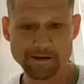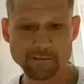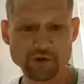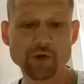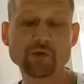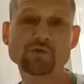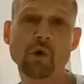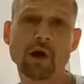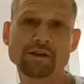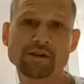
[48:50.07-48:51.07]
Choose
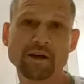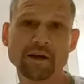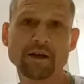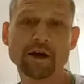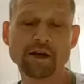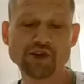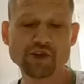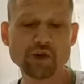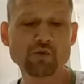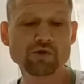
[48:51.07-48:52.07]
wisely and
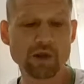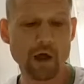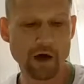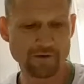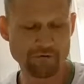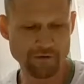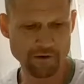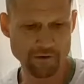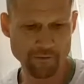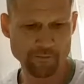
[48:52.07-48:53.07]
choose life.
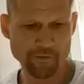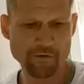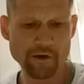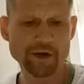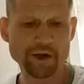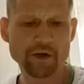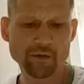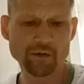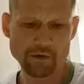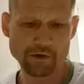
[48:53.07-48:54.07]
Thank
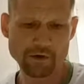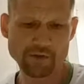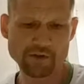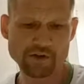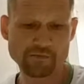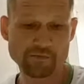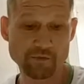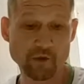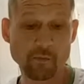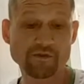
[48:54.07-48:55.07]
you to a
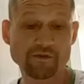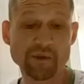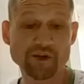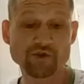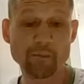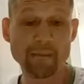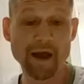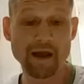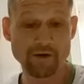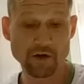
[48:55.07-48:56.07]
couple of special
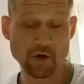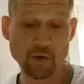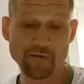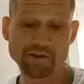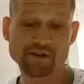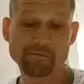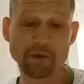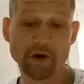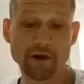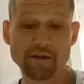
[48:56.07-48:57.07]
men who have
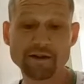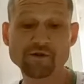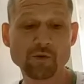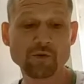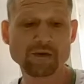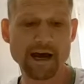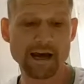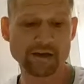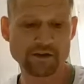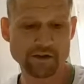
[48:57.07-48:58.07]
inspired this new
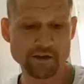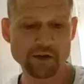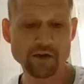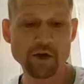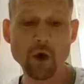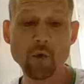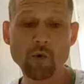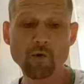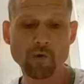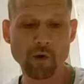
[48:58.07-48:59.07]
text. You know
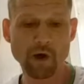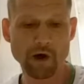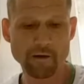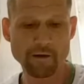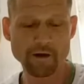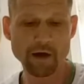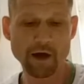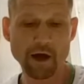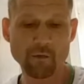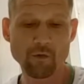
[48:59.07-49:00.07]
who you are, and
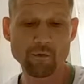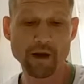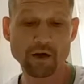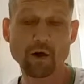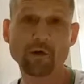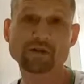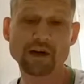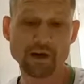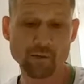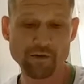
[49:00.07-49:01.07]
I will make
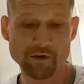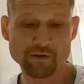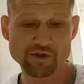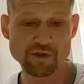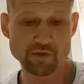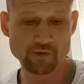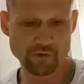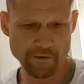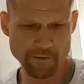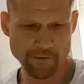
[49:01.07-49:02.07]
contact with you soon.
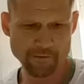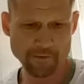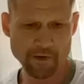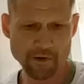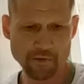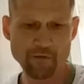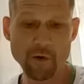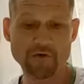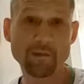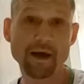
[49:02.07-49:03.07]
If you
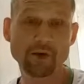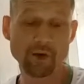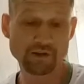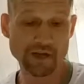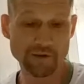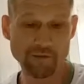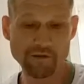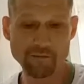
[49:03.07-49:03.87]
haven't made contact with me